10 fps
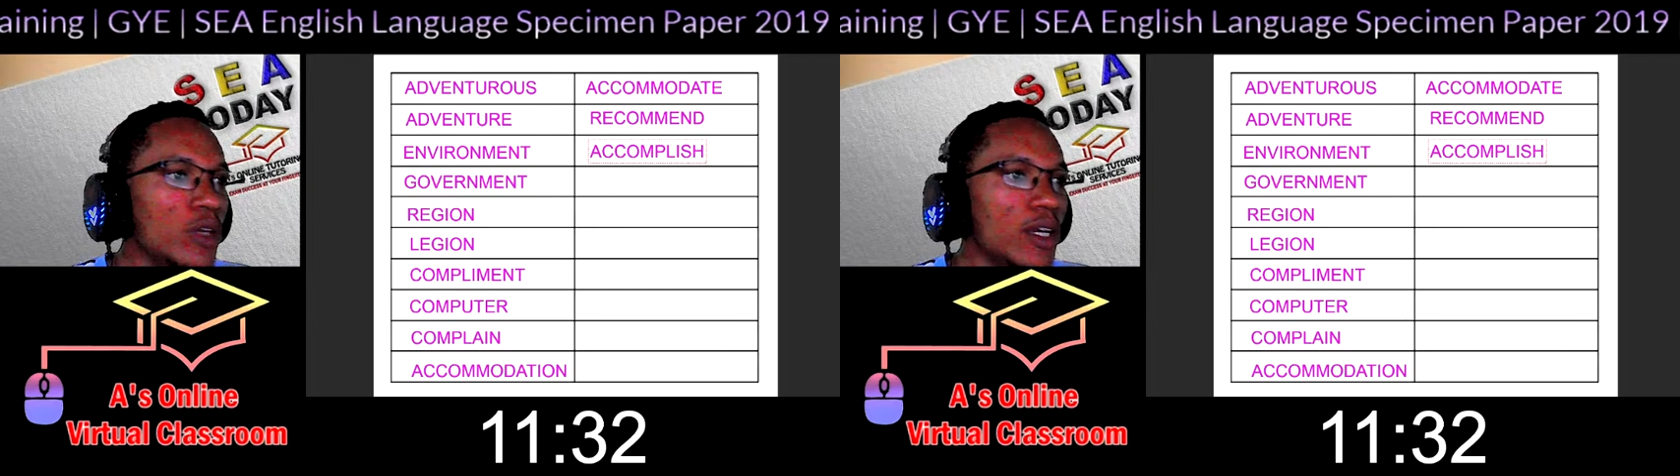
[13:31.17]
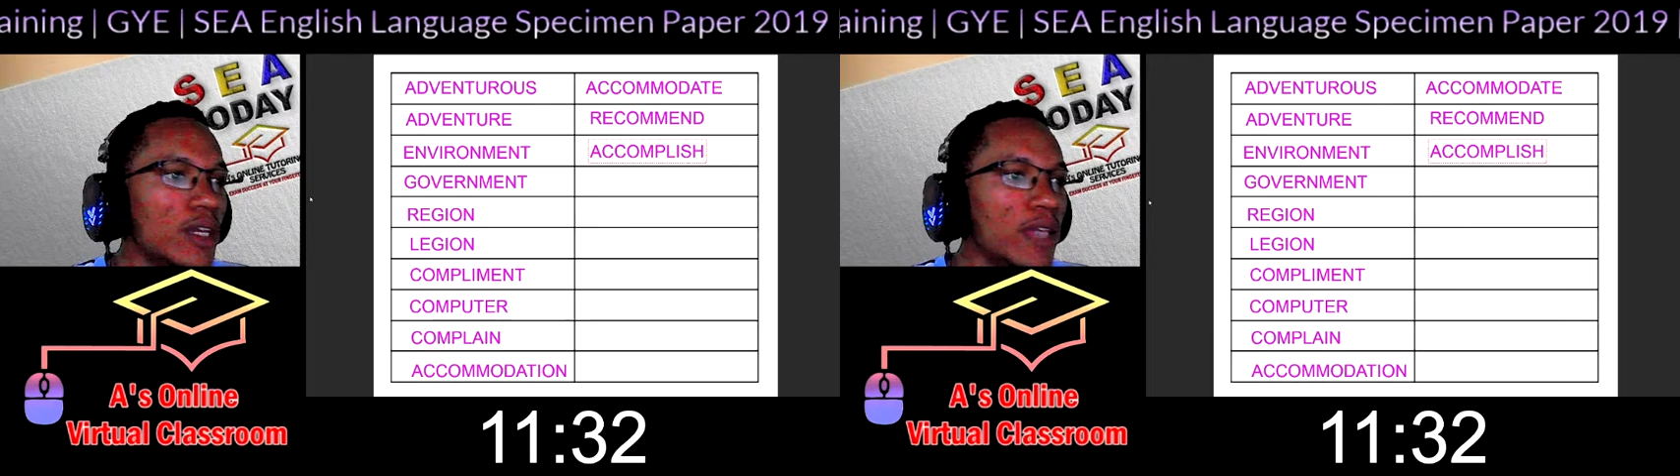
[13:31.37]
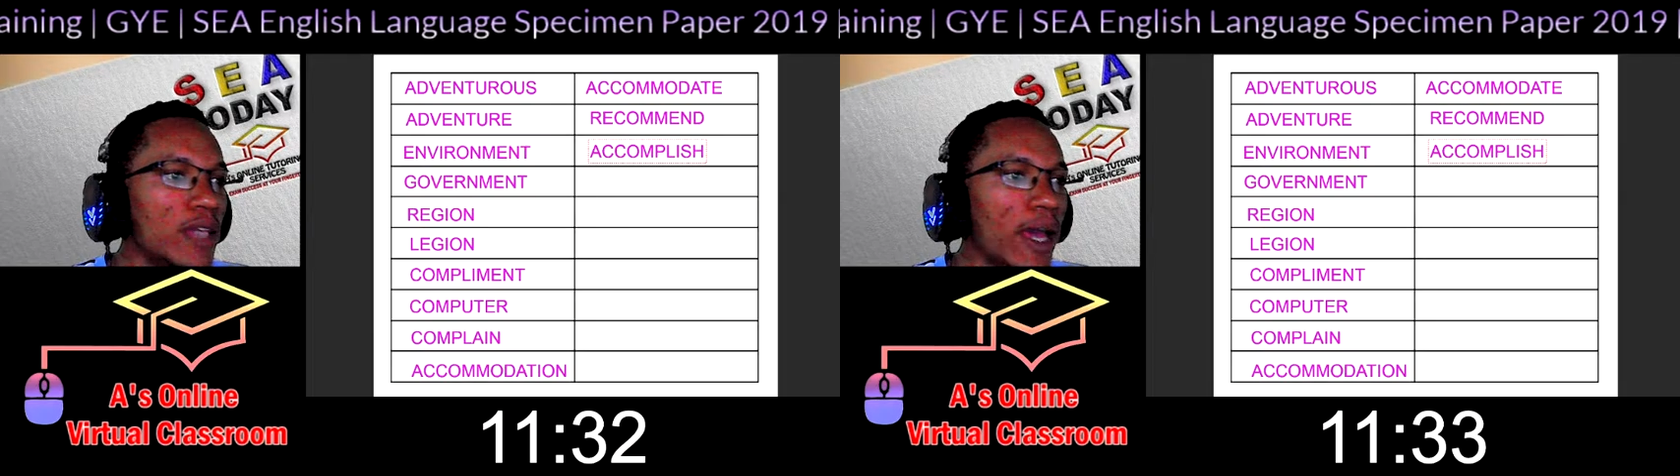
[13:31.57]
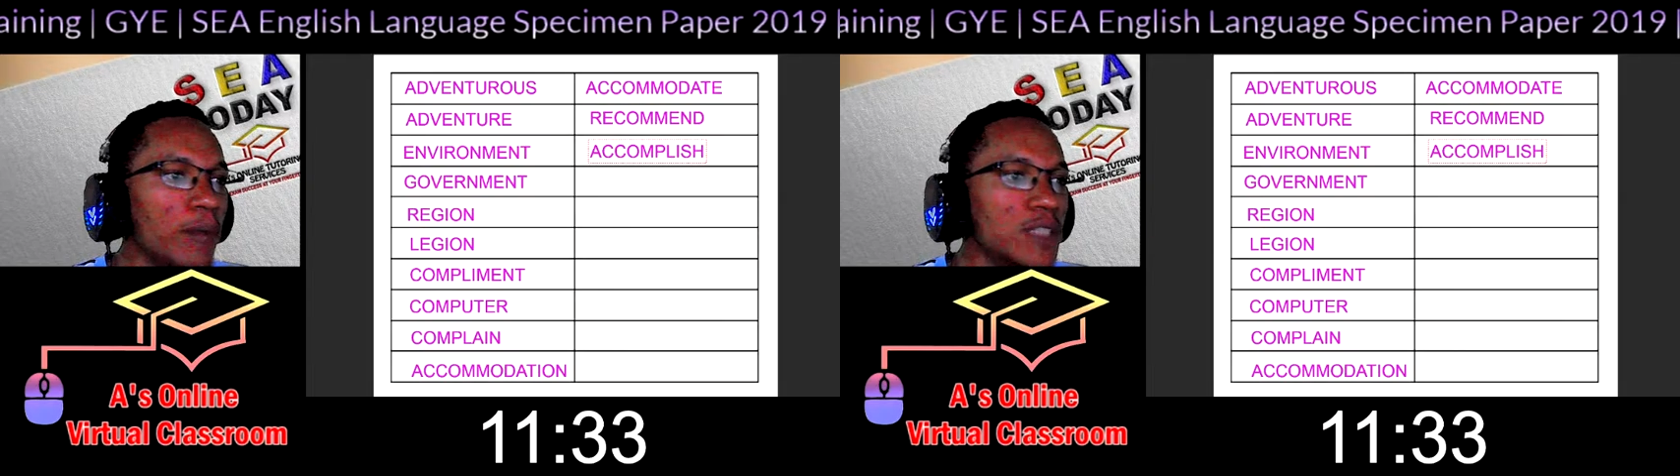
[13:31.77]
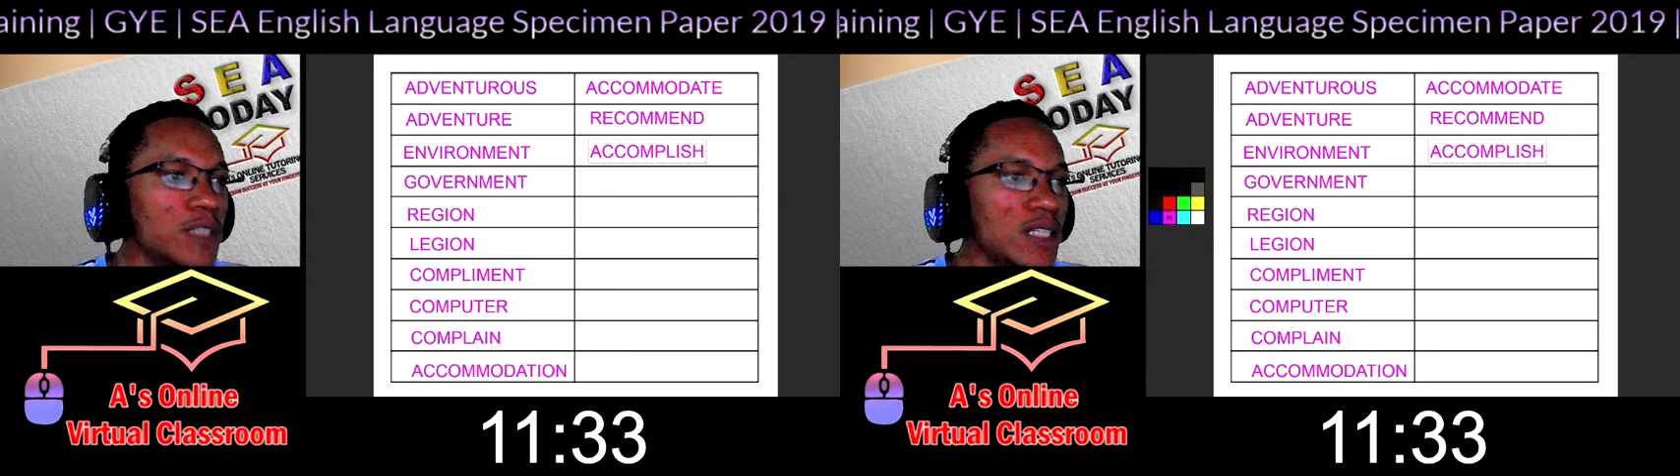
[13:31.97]
the M's
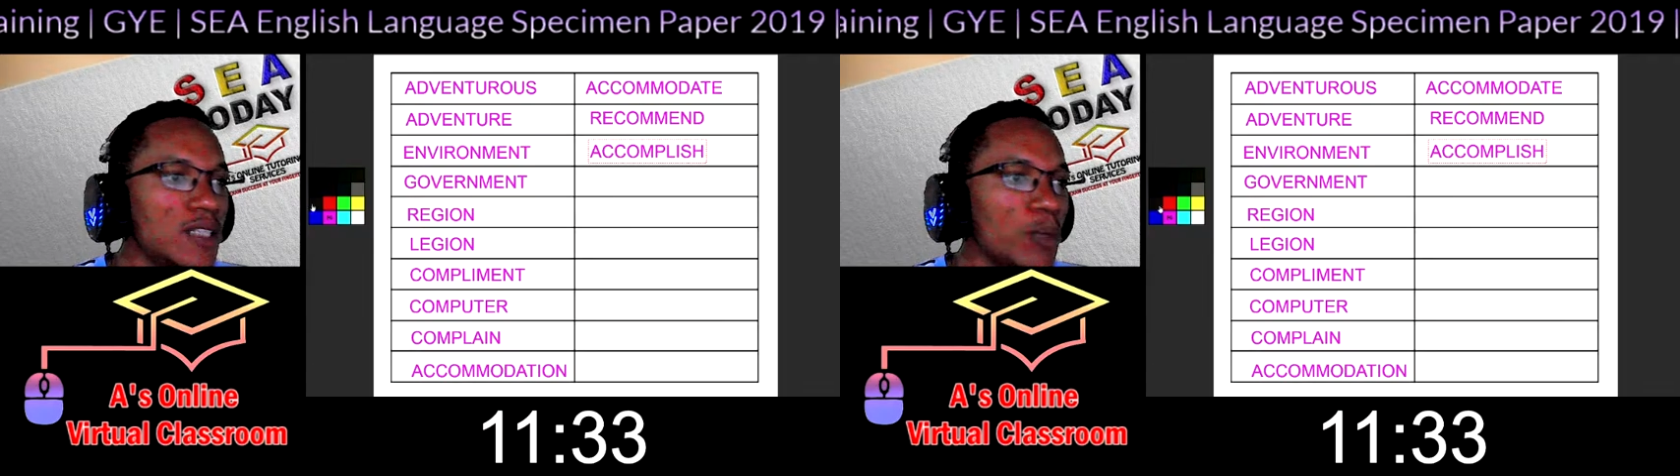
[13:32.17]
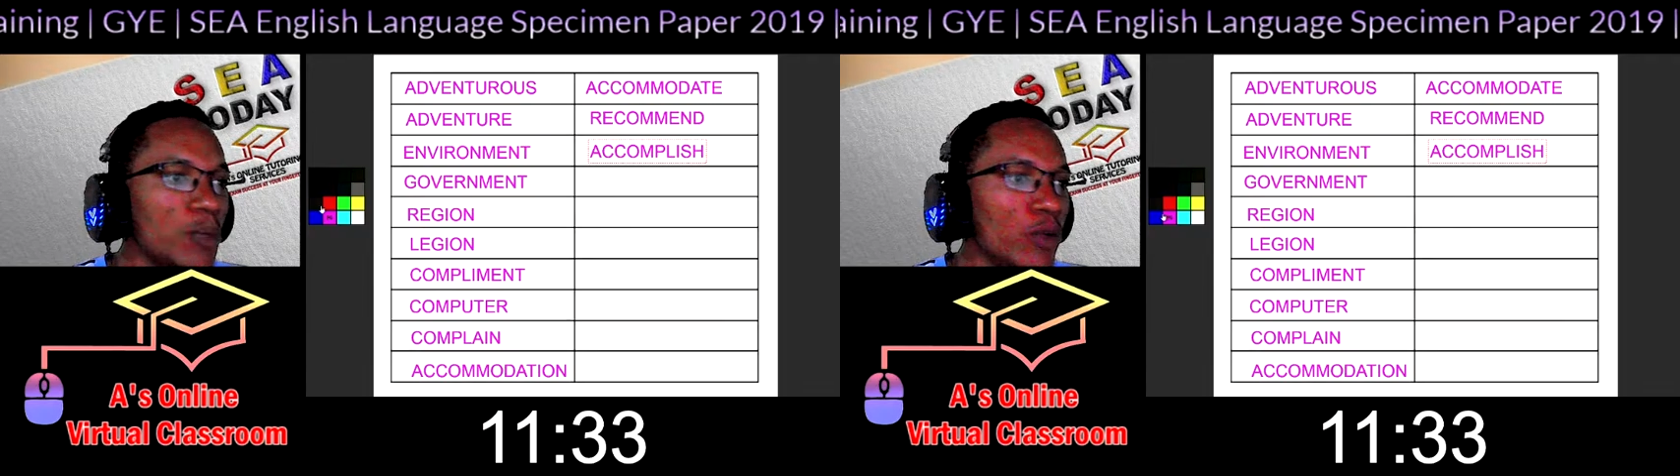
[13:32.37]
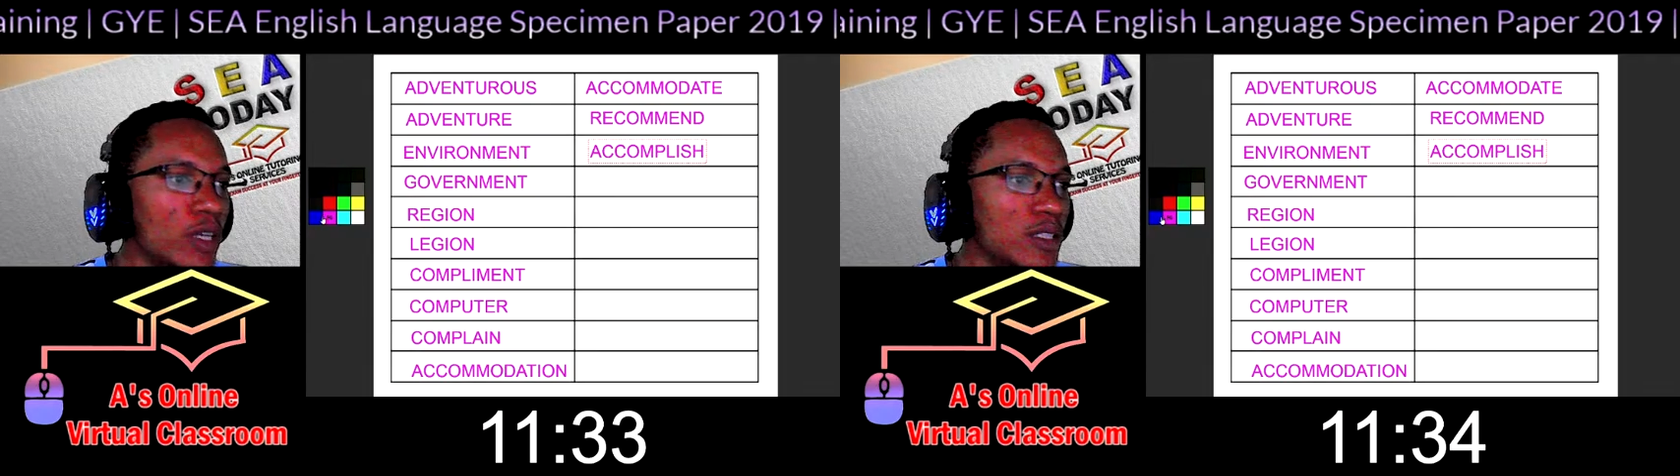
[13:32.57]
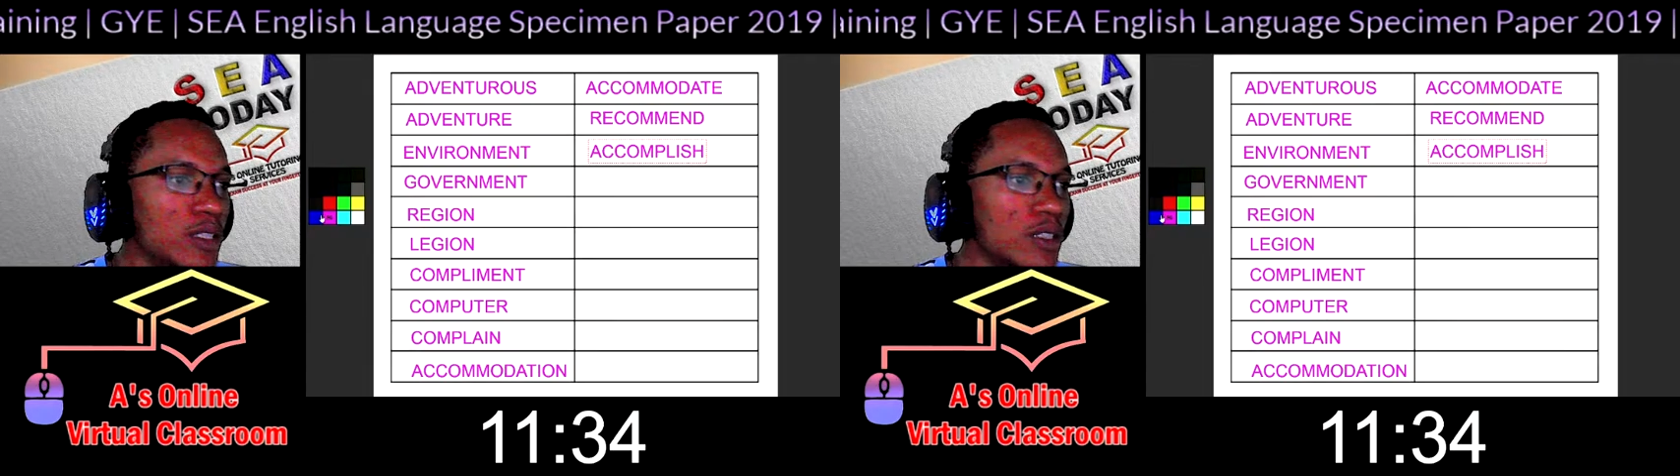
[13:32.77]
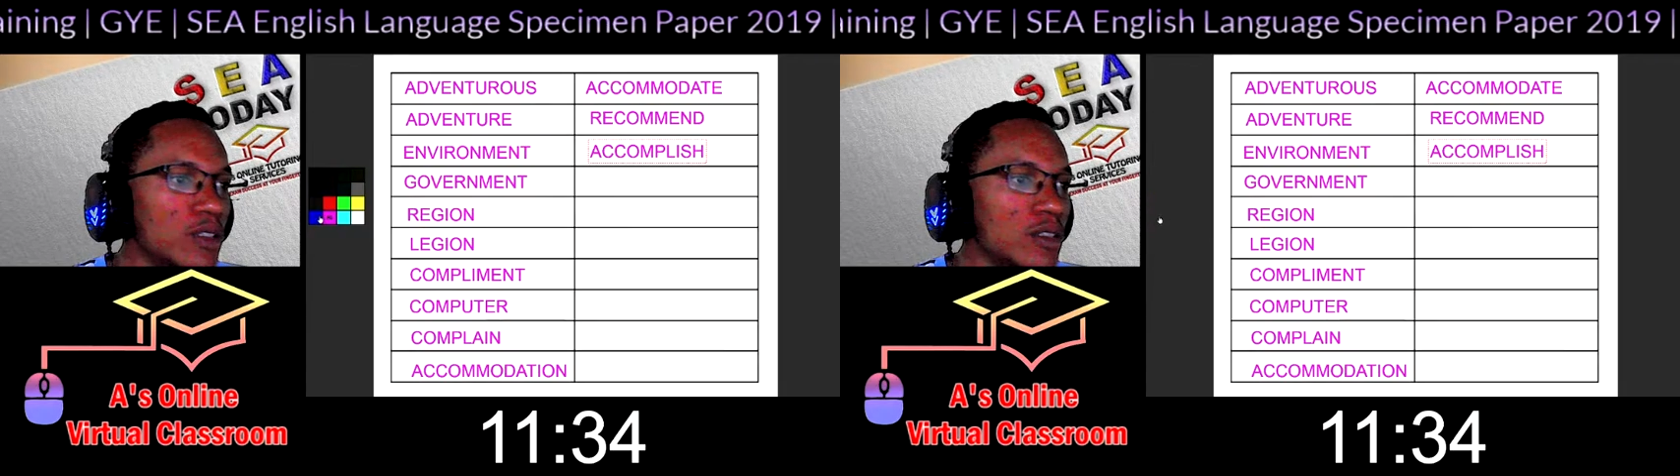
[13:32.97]
are
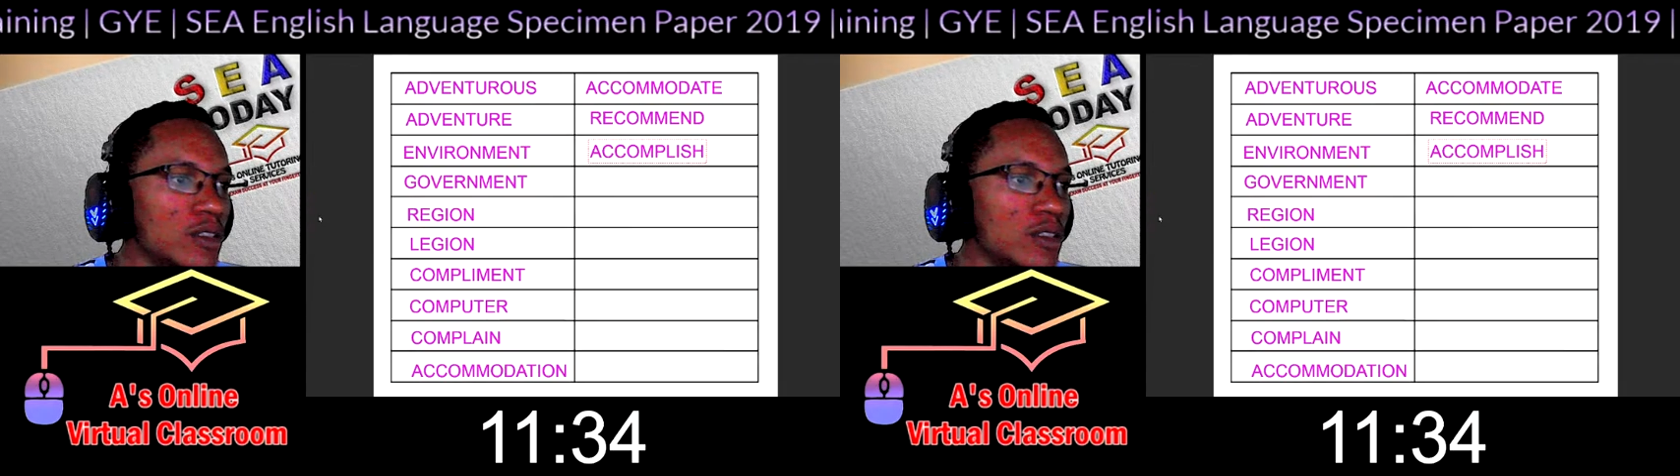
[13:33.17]
separating